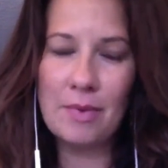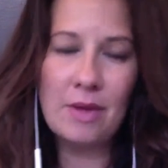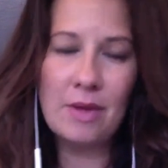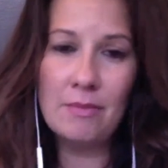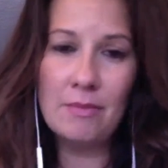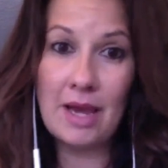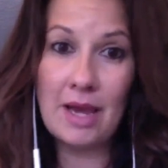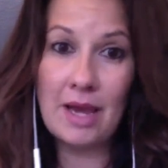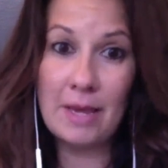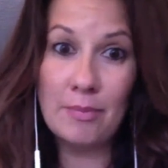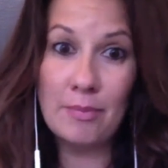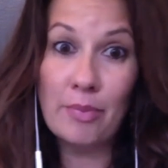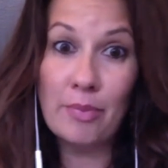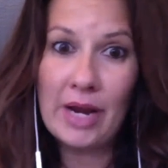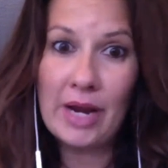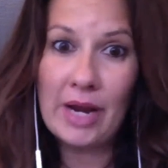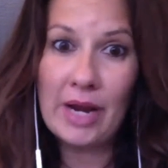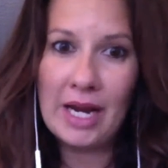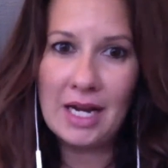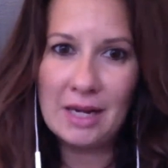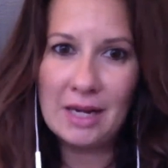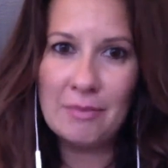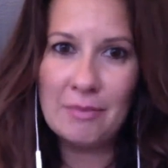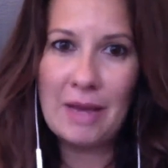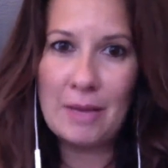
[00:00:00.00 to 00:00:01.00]
my
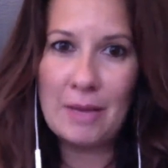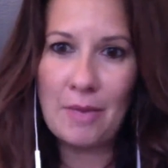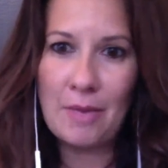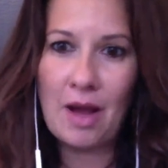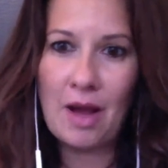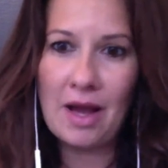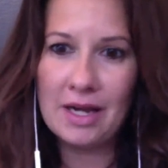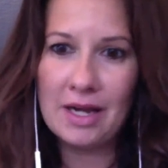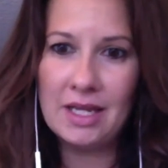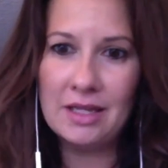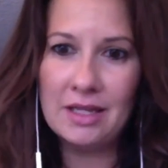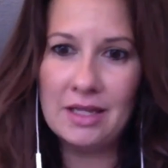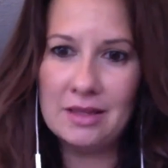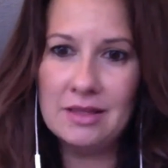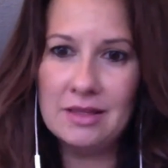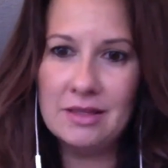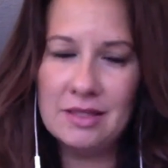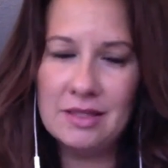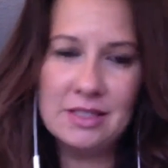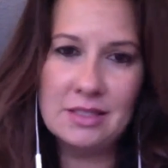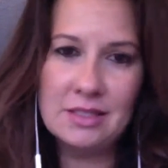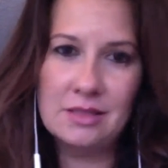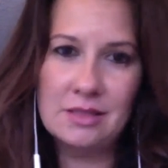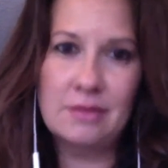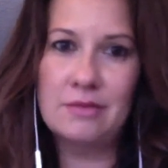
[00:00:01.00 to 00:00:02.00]
brain, in my body, in
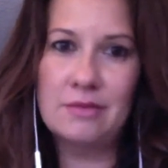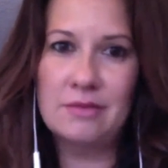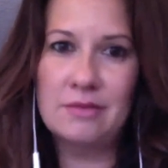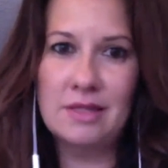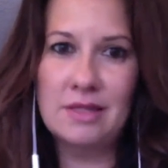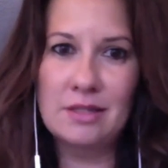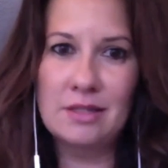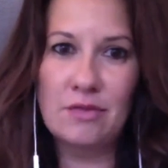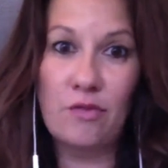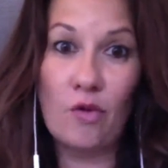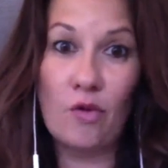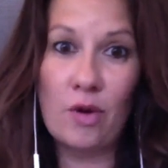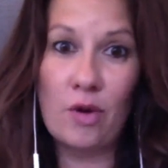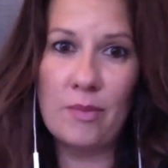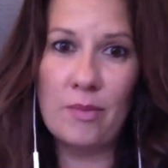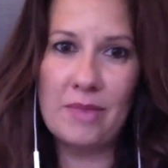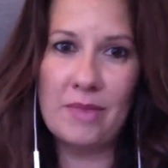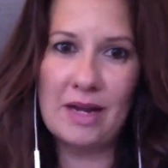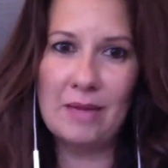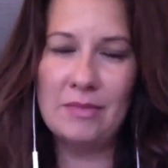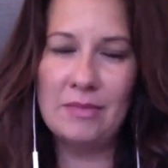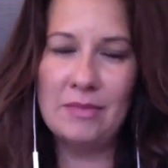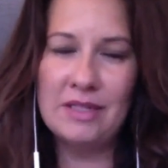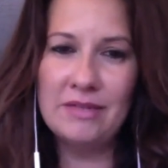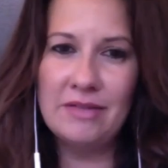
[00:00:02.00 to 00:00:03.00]
this form that
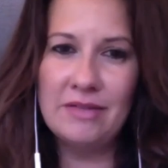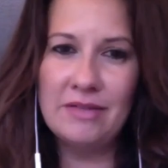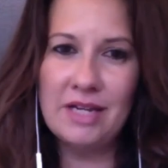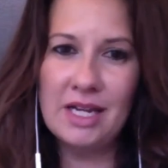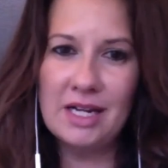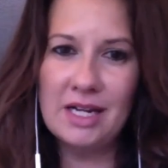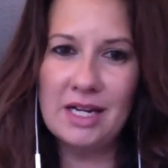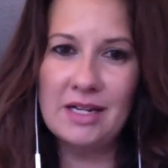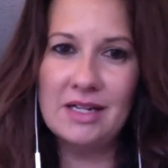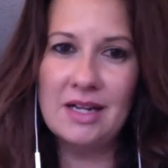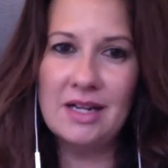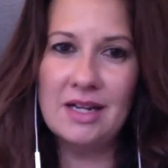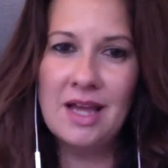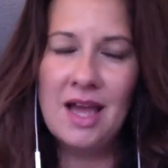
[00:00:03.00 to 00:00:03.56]
I'm living in.